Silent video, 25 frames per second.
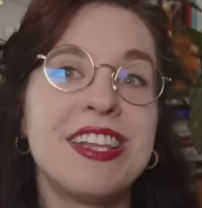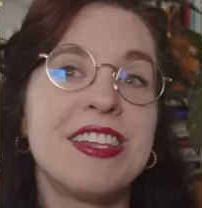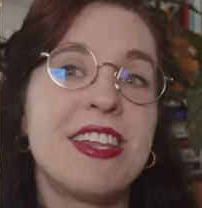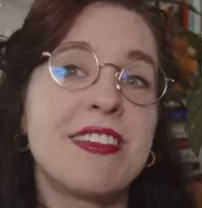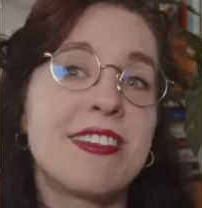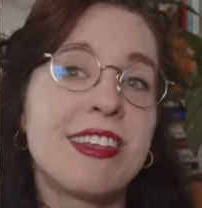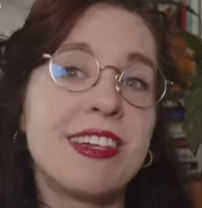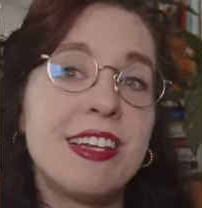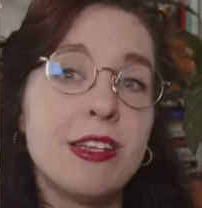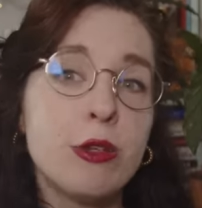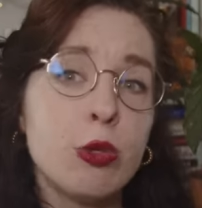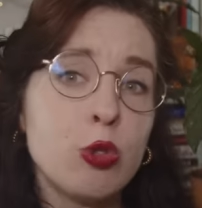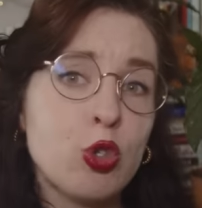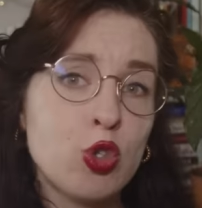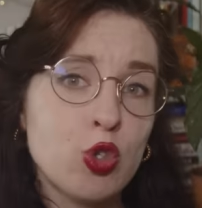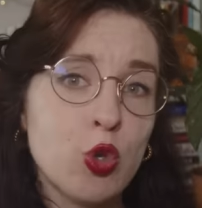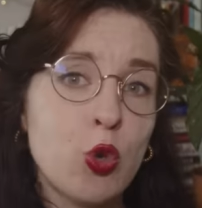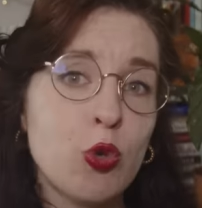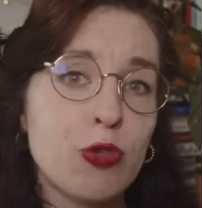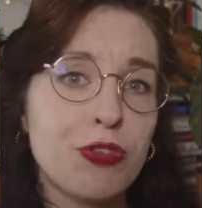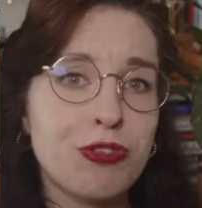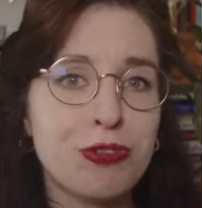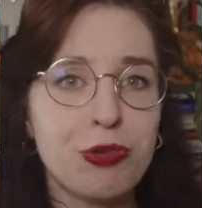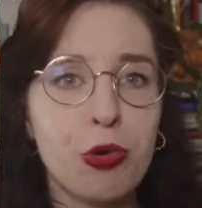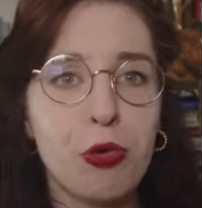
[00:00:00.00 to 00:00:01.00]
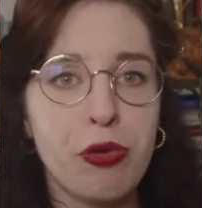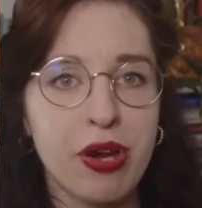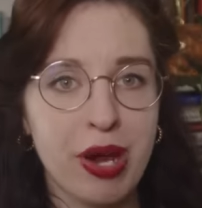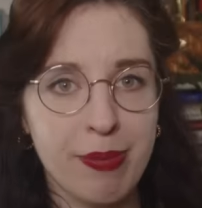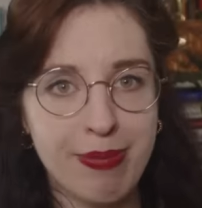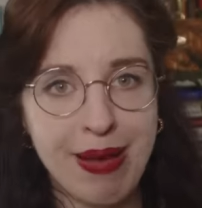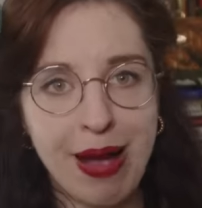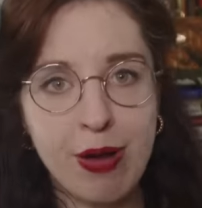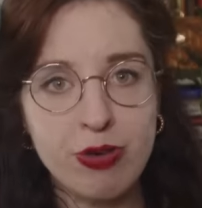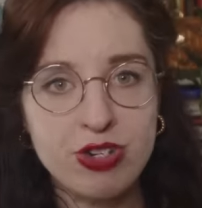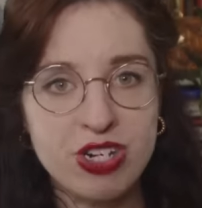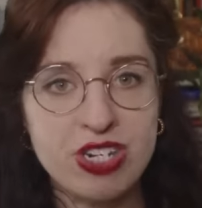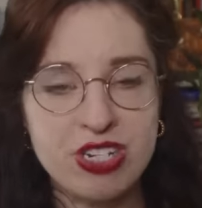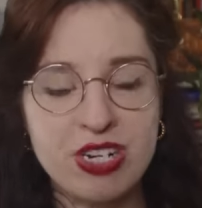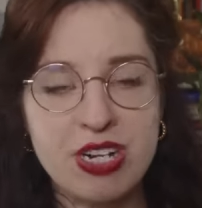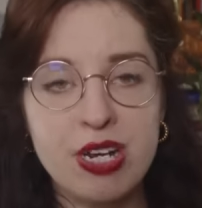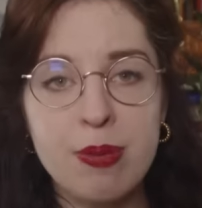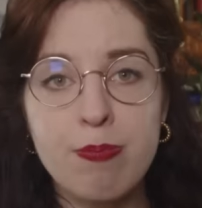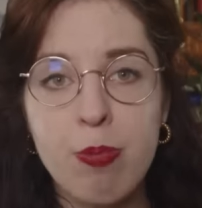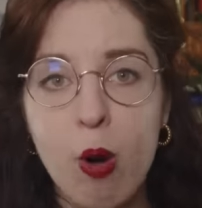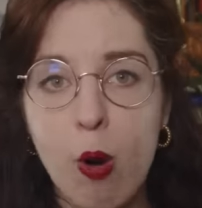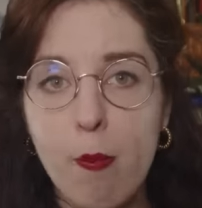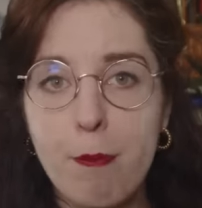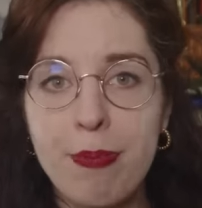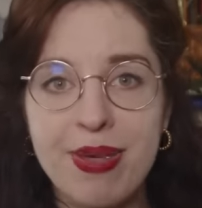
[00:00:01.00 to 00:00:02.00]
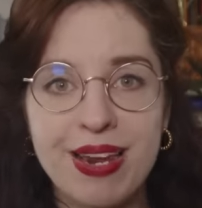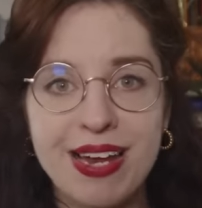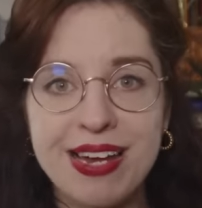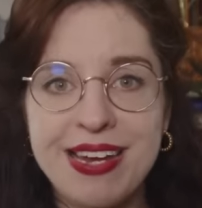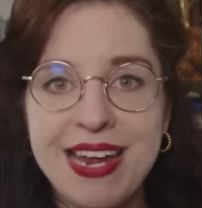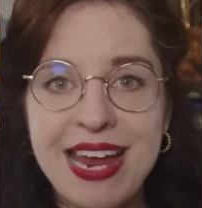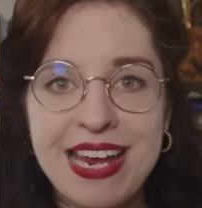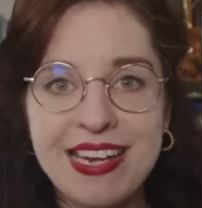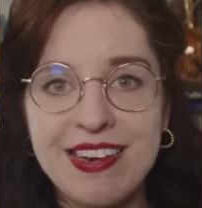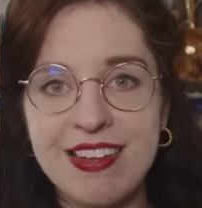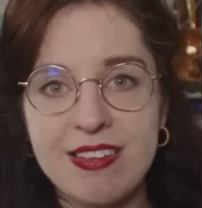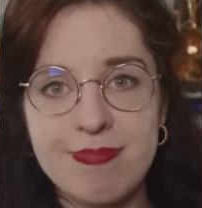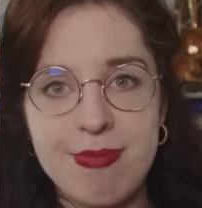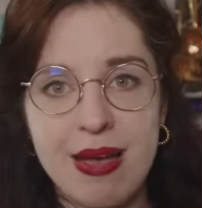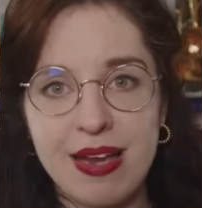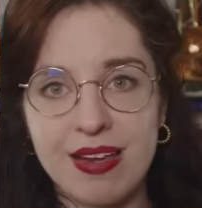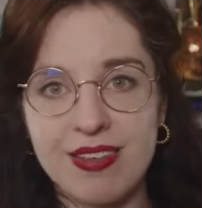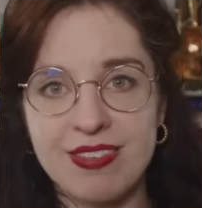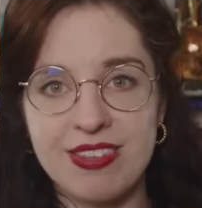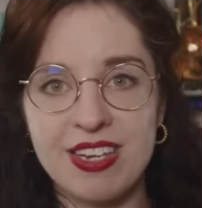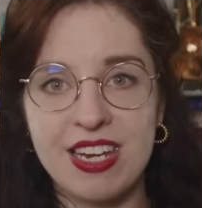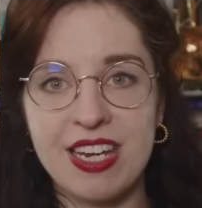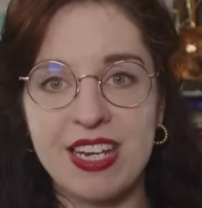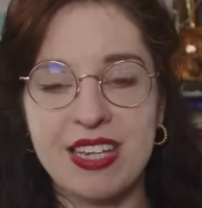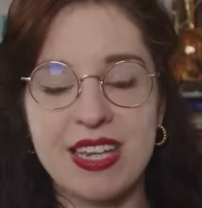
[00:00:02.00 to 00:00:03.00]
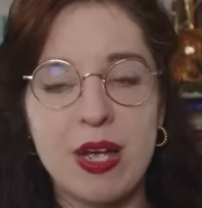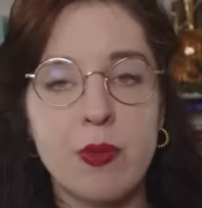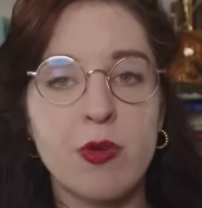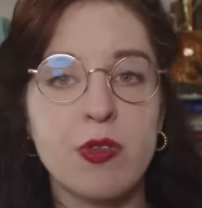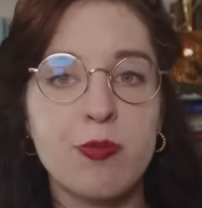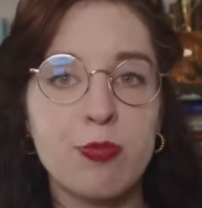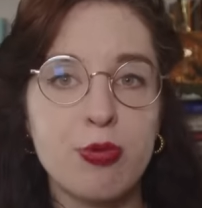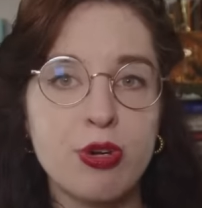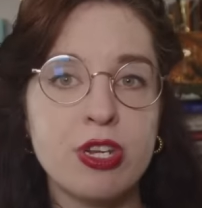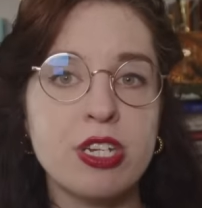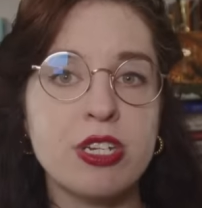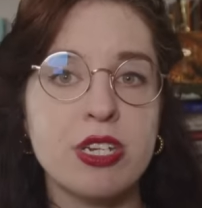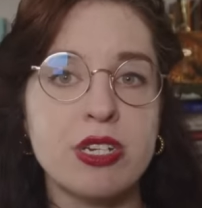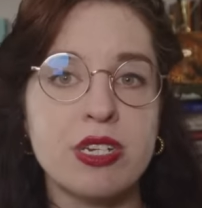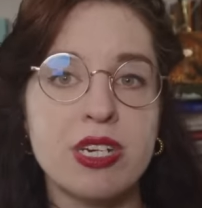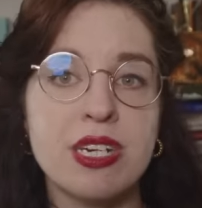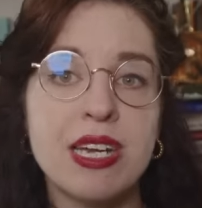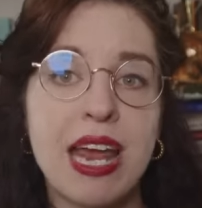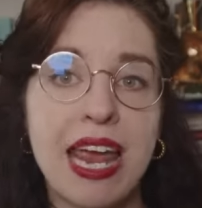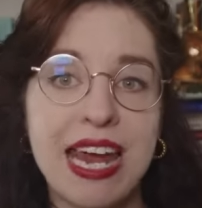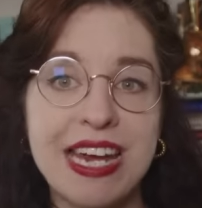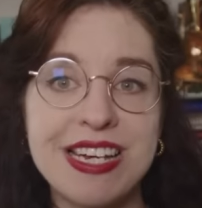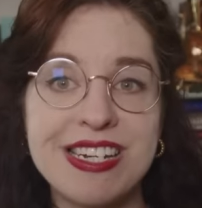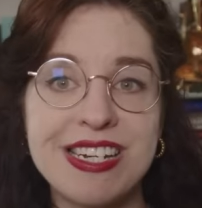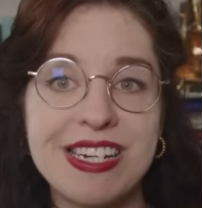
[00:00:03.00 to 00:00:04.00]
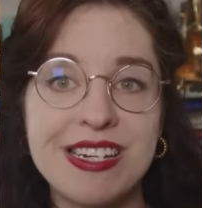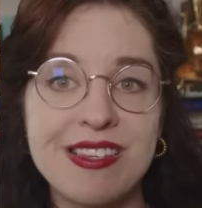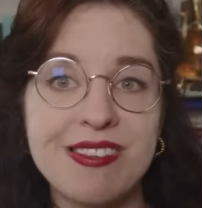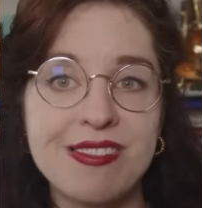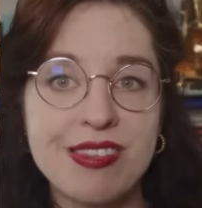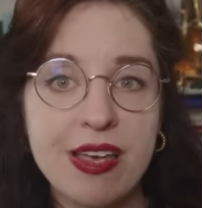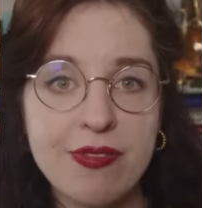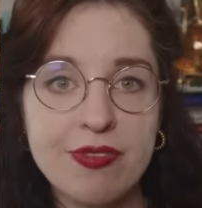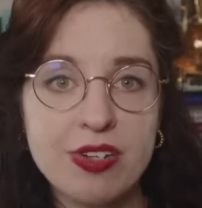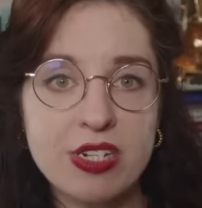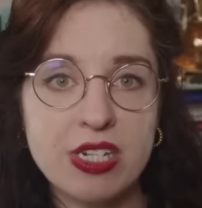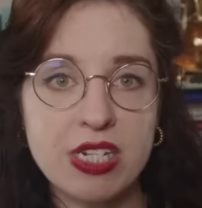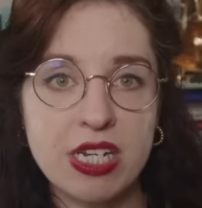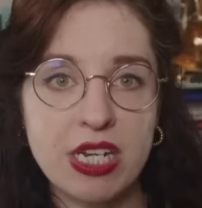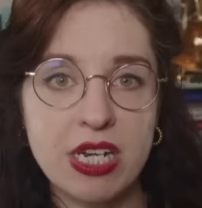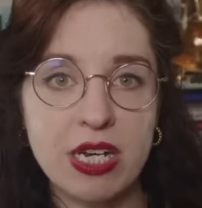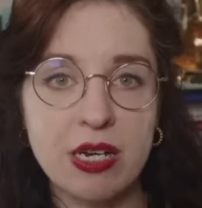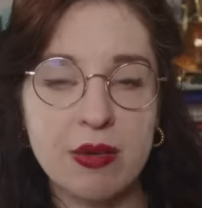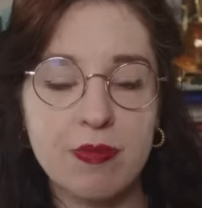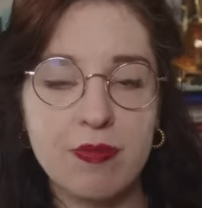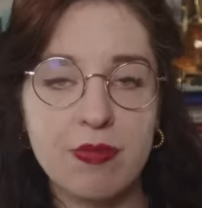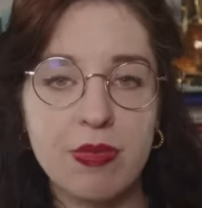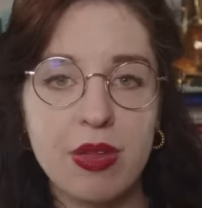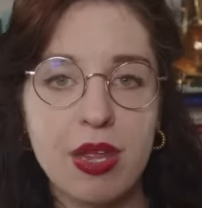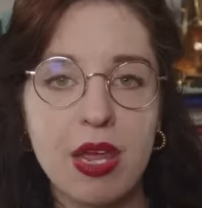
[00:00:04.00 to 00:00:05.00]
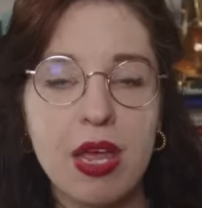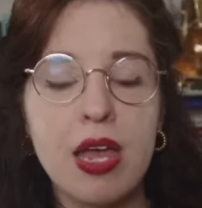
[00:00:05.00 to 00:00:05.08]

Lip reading: There's a little short story about it in a popular ladies' magazine that was printed in 1870.